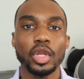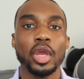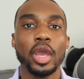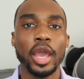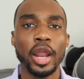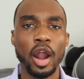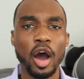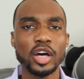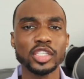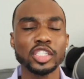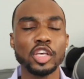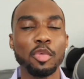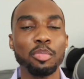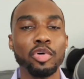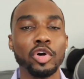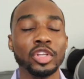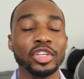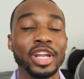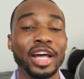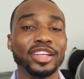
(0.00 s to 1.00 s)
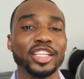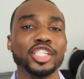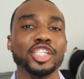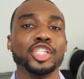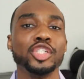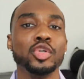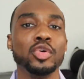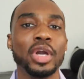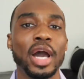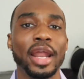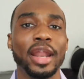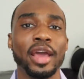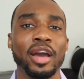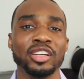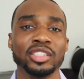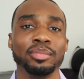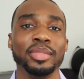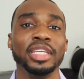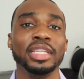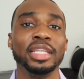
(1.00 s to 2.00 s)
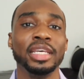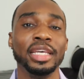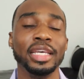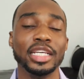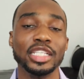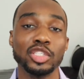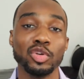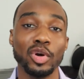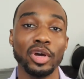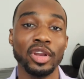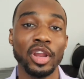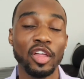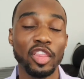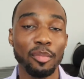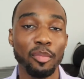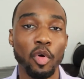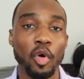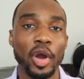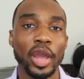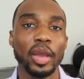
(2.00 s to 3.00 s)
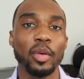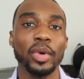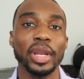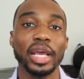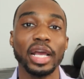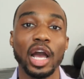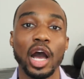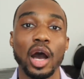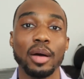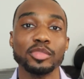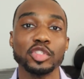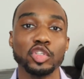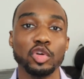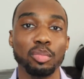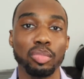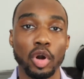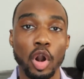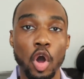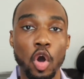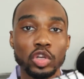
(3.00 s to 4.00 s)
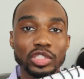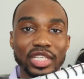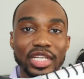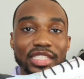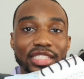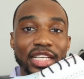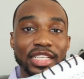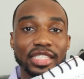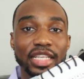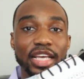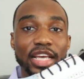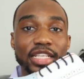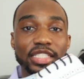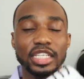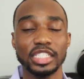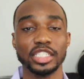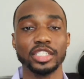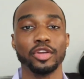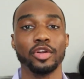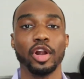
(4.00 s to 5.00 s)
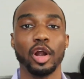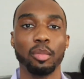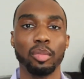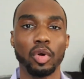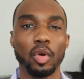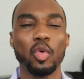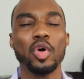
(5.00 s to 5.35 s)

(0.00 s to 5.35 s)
And also, pulling out this shoe kind of helped me lead into another point when it comes to brogues, because this is considered a brogue.